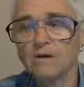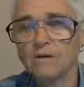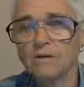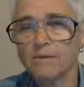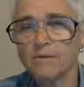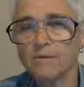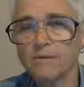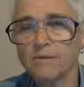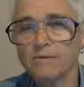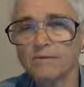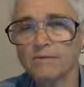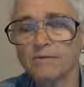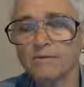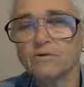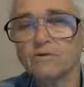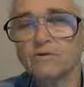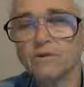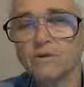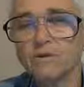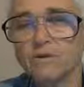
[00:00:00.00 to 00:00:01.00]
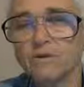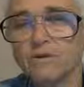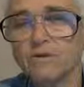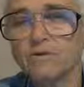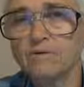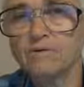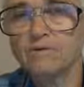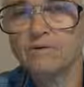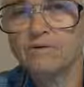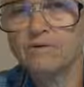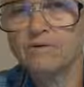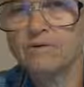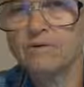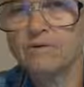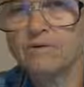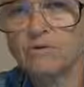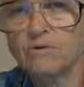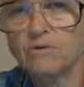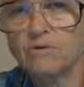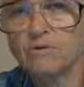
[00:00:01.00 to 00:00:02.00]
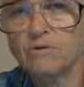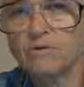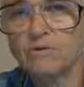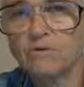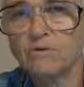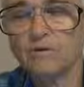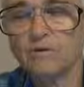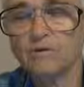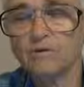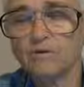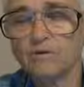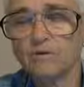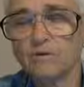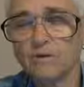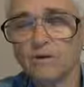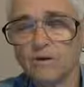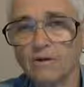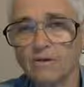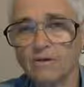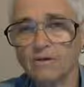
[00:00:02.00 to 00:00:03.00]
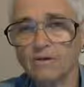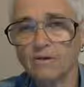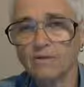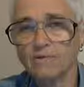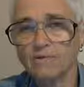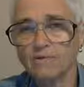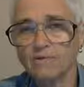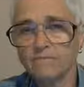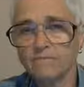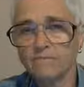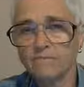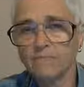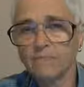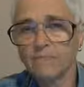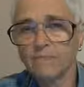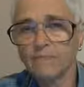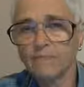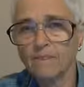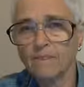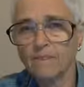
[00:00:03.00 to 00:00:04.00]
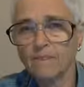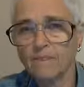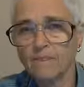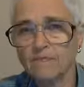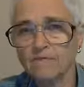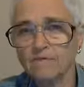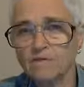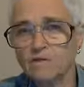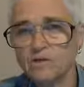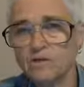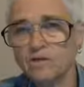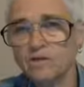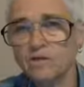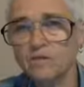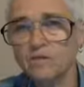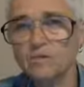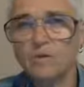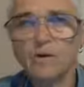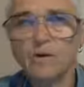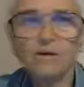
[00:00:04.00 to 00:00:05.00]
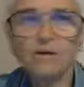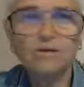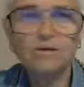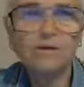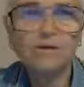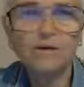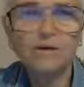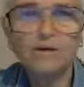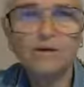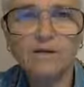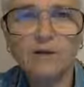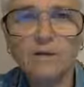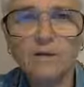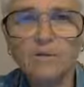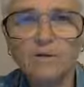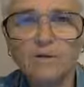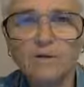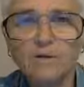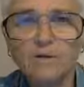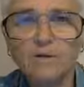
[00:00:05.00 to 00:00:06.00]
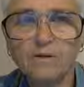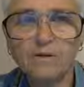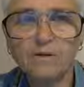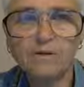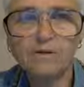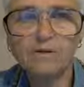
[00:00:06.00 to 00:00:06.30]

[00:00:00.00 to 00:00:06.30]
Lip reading: Hare Krishna, Krishna Krishna, Hare Hare. I was thinking about it's like a template,